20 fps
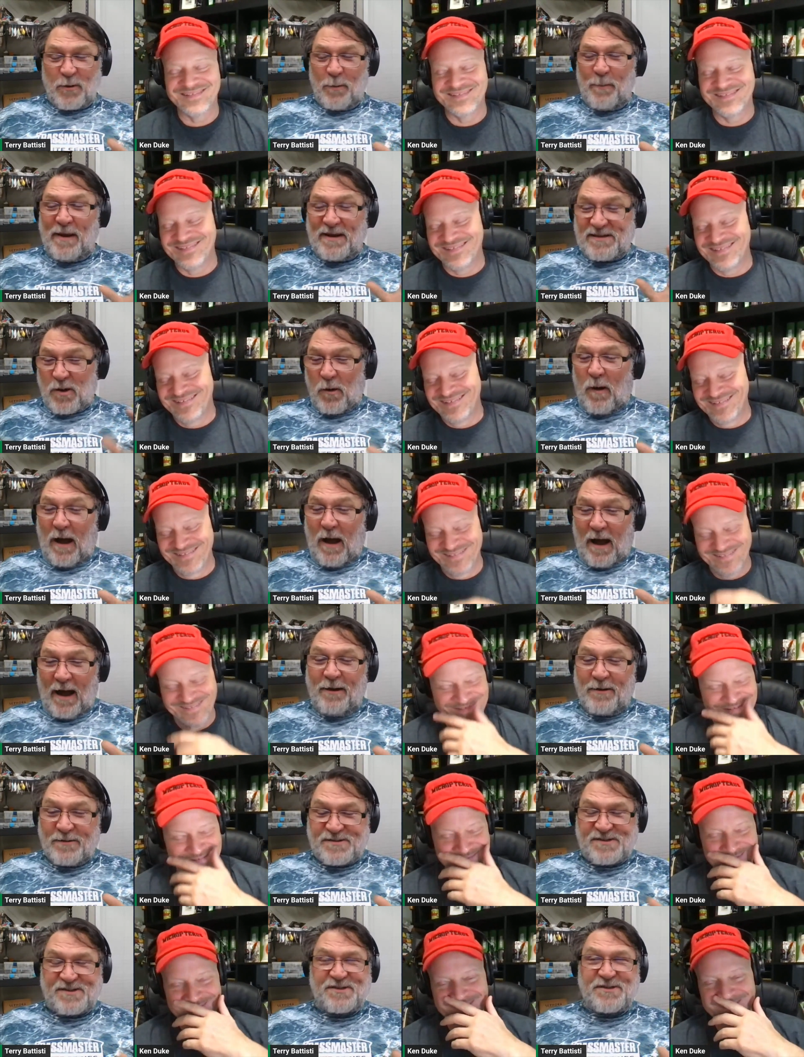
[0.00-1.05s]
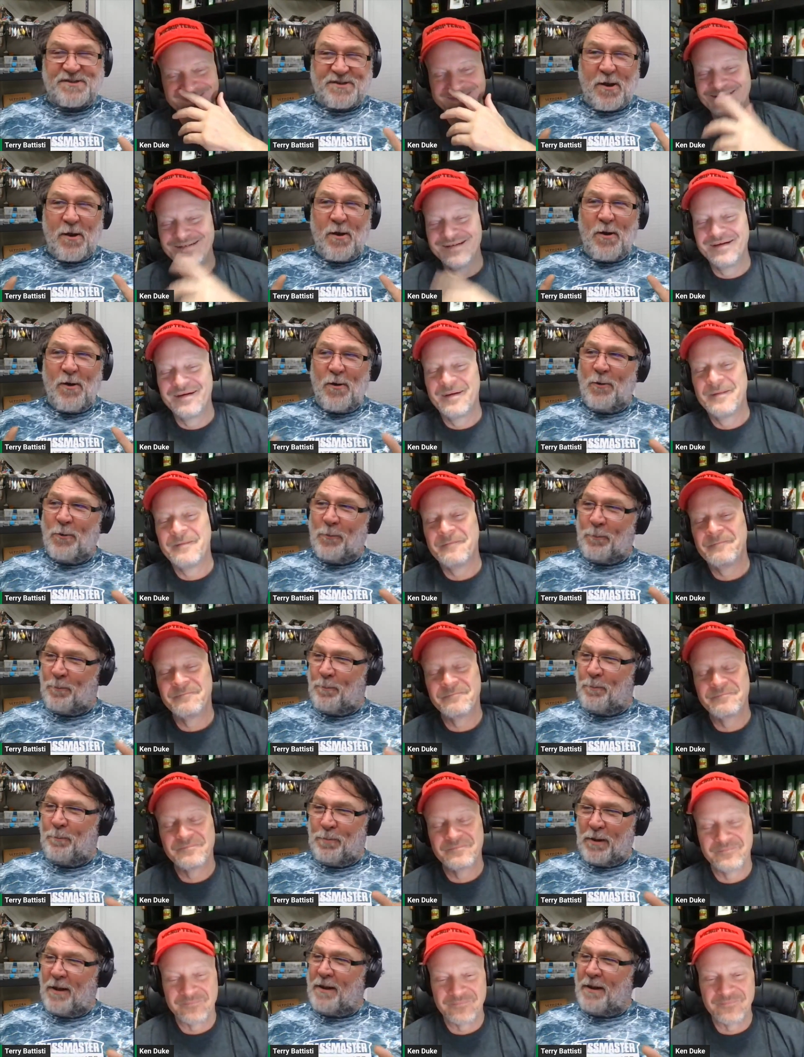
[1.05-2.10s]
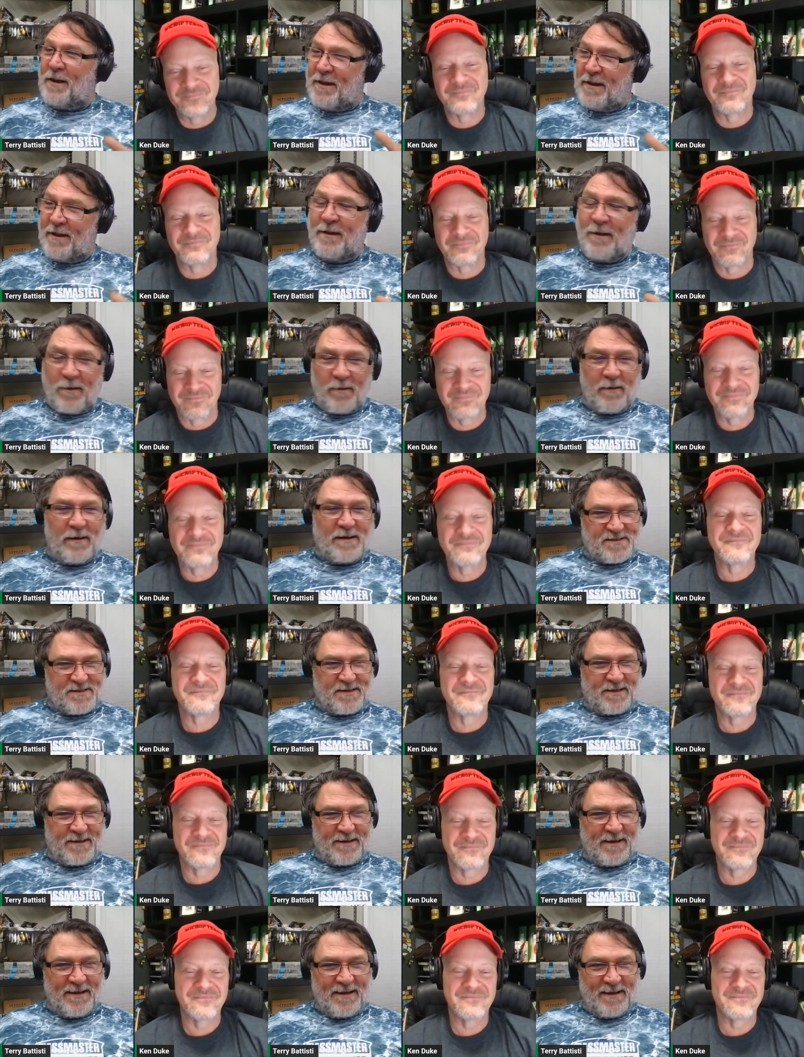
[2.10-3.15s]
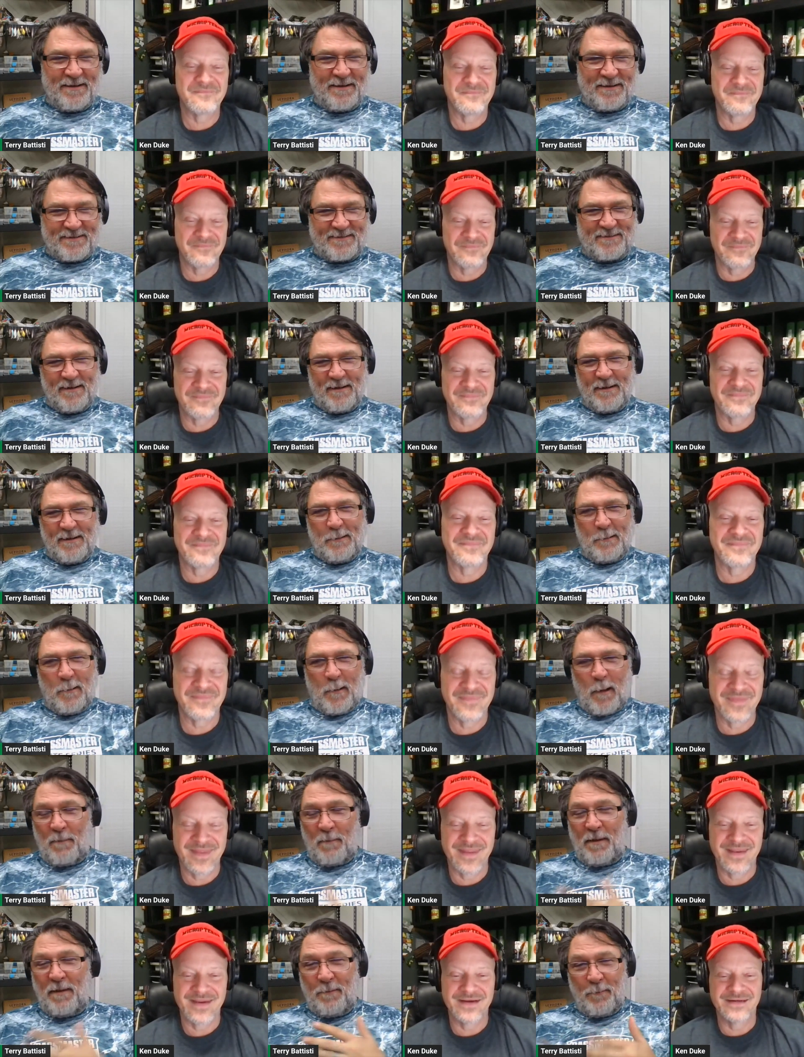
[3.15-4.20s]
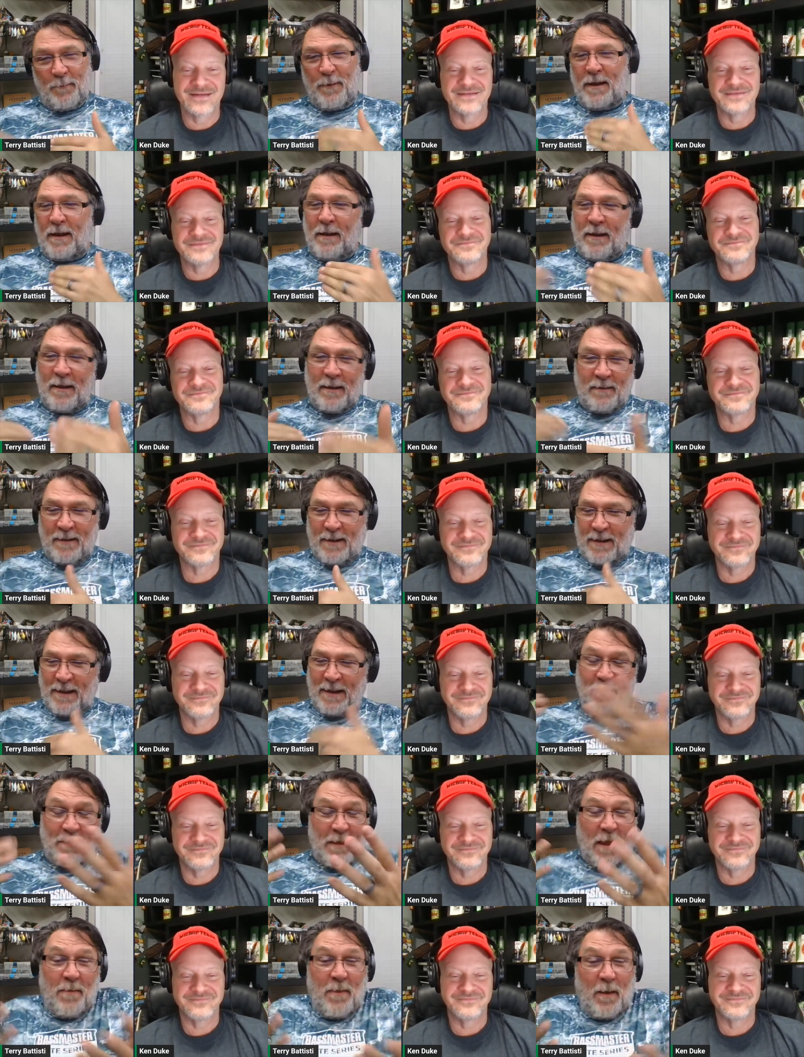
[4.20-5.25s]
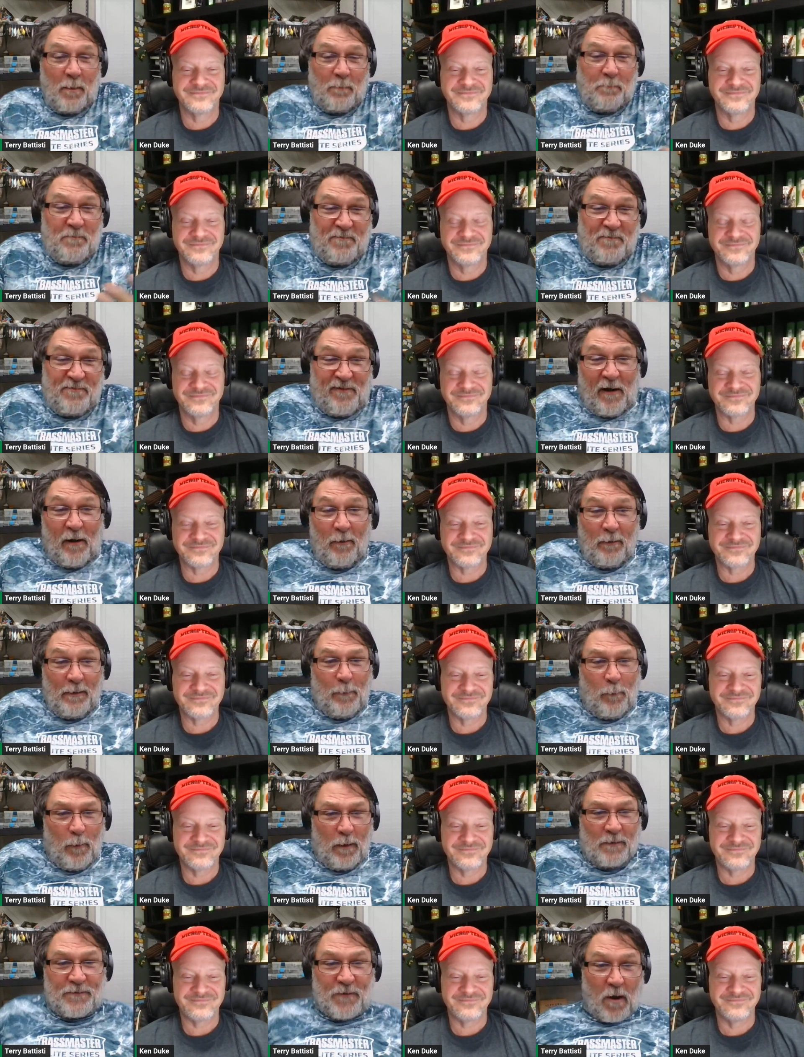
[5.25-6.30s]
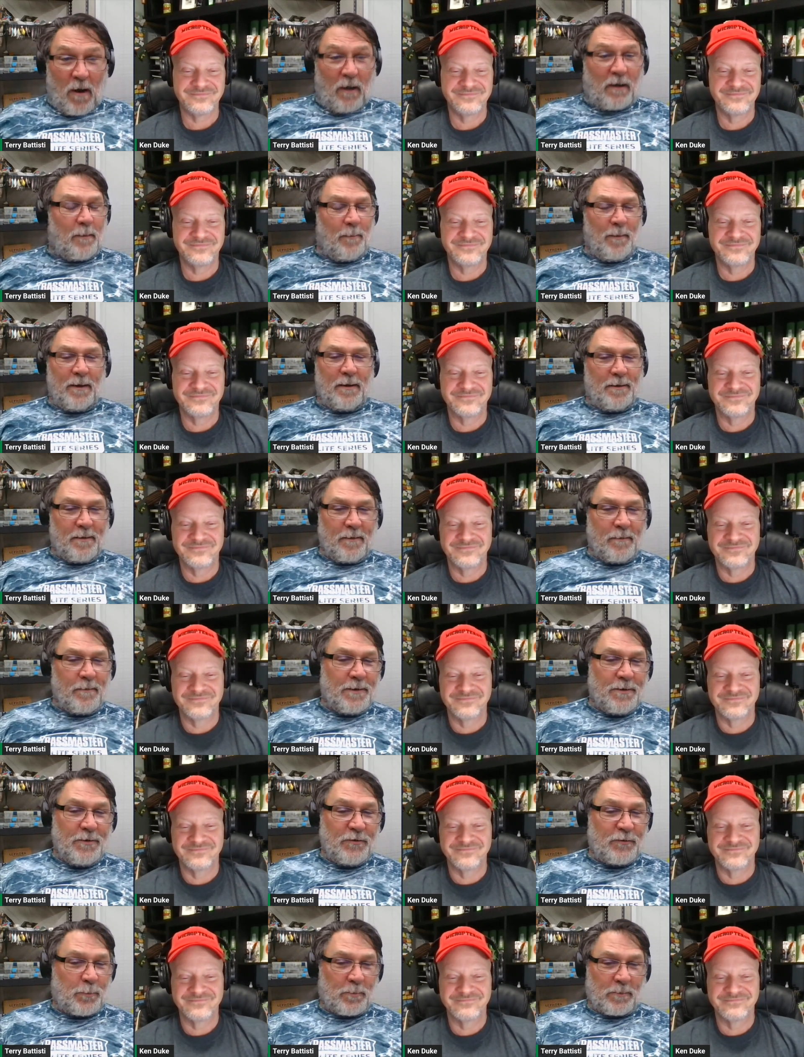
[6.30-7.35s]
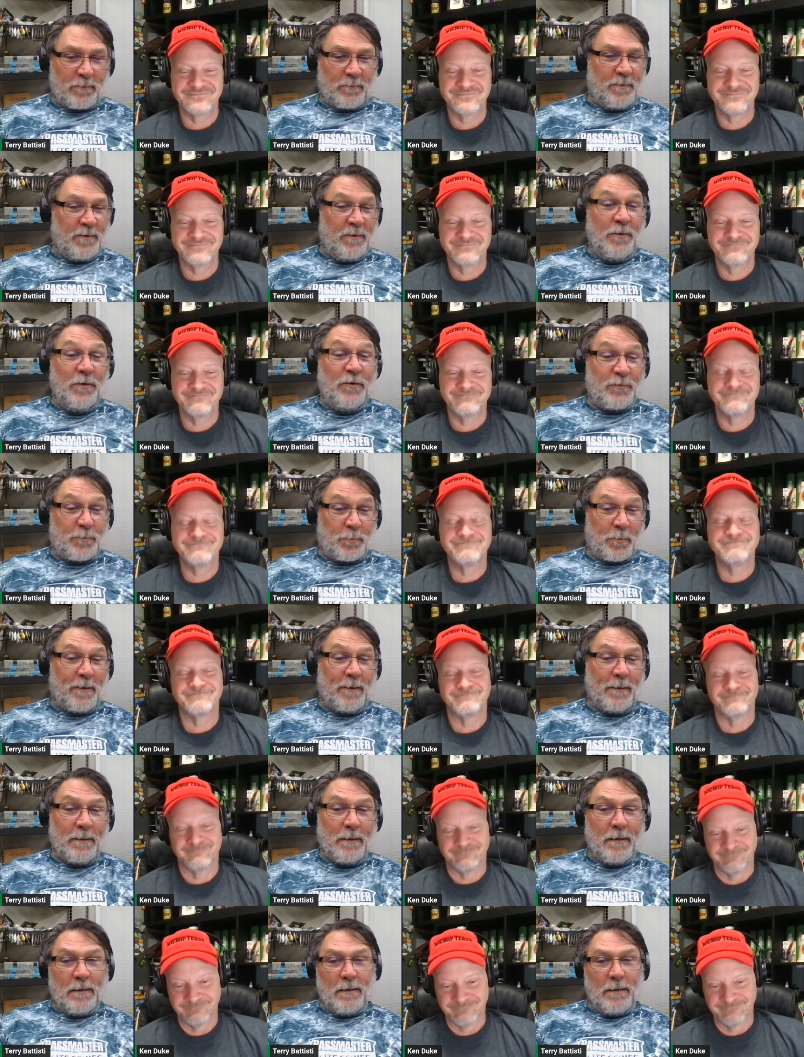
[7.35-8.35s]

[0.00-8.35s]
Speaker 1: what makes Ohio so bloody interesting. Is I mean we and, and they're fairly well documented in the news in newsprint.